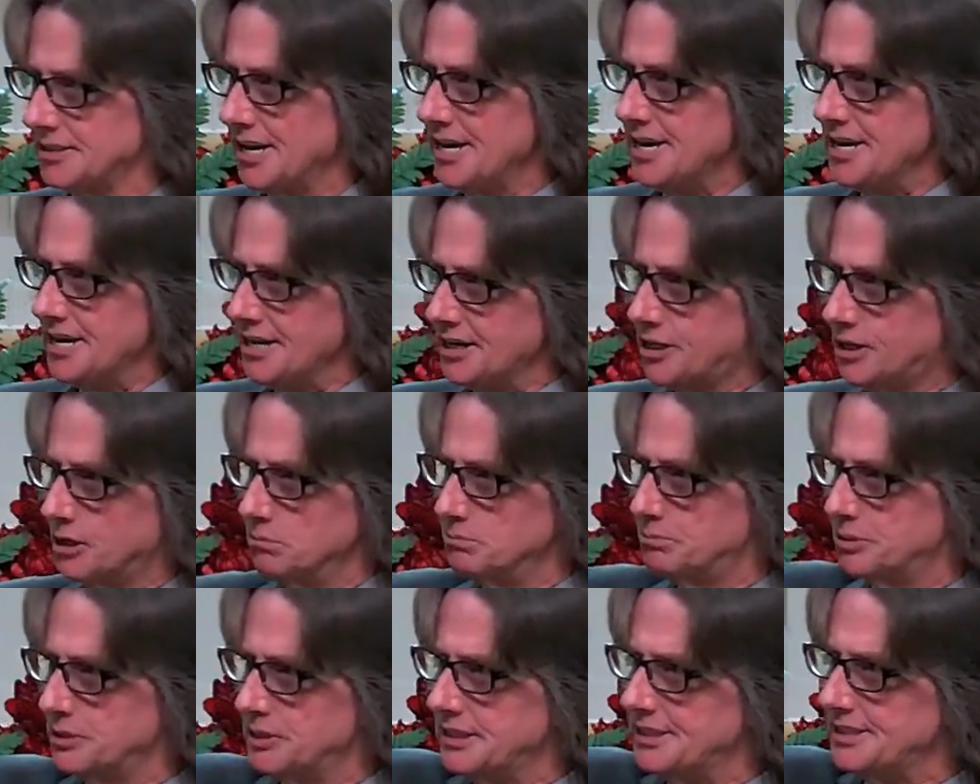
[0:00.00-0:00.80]
It
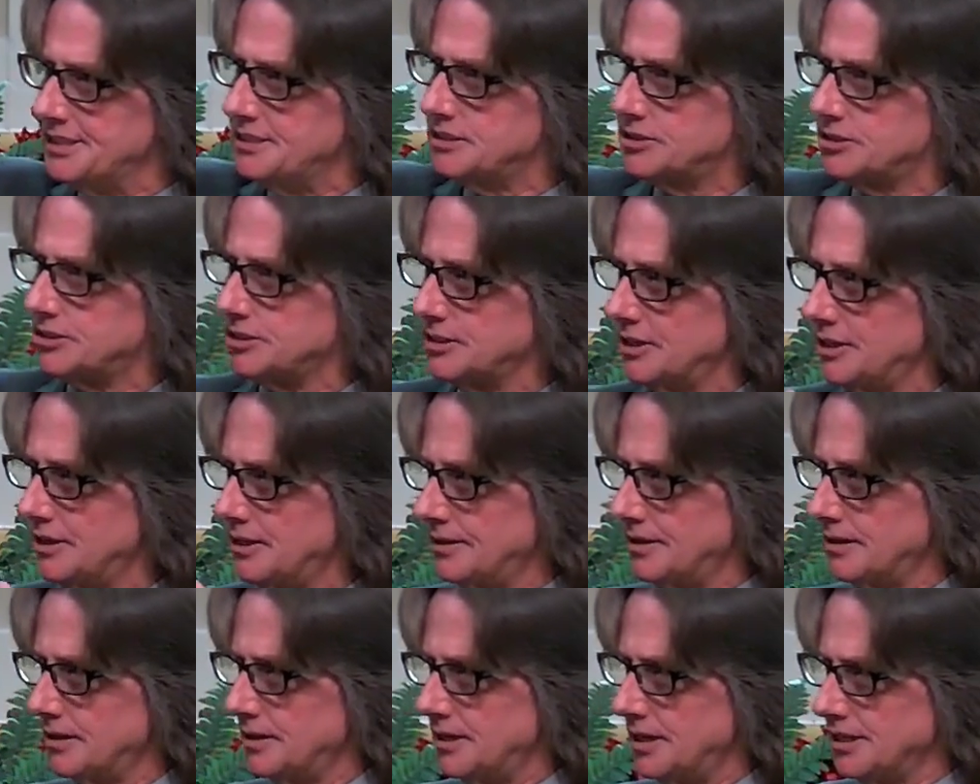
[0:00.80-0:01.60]
completes
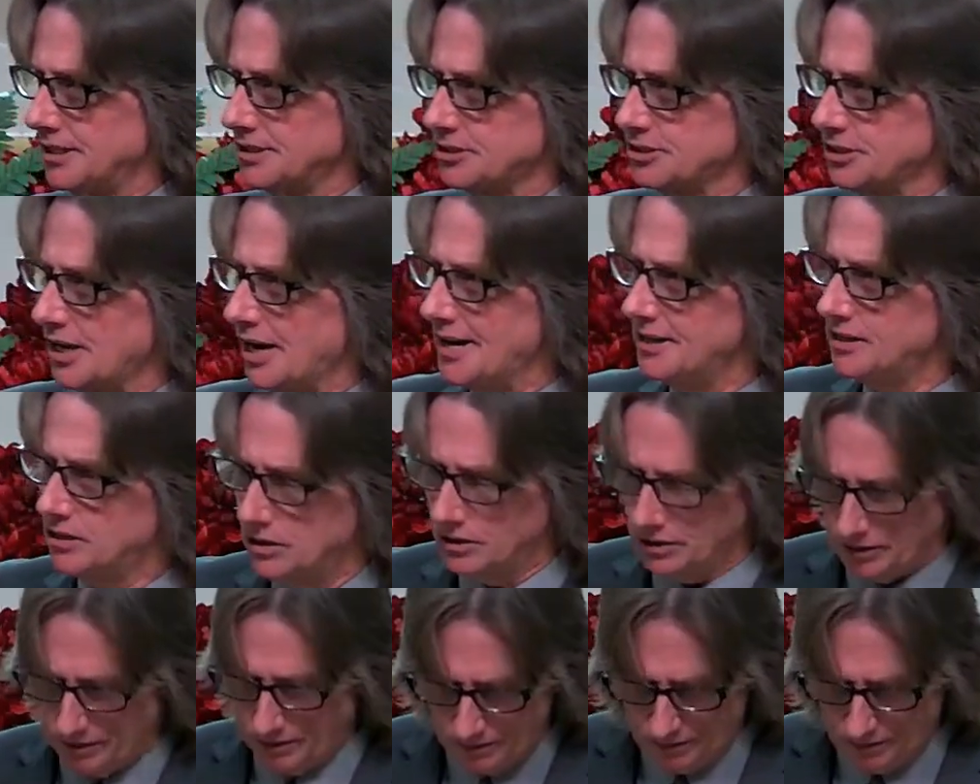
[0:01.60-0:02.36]
a cycle.